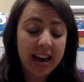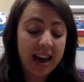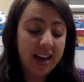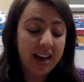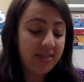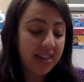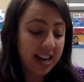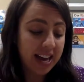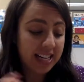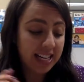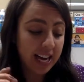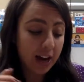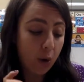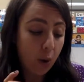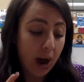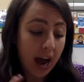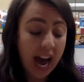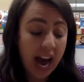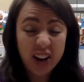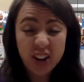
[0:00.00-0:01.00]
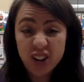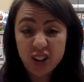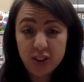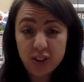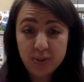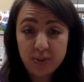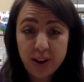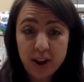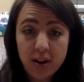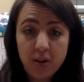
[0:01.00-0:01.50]
And then how do
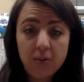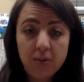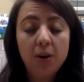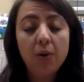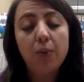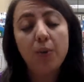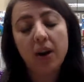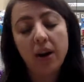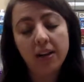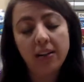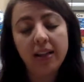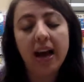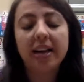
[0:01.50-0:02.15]
you know? Well,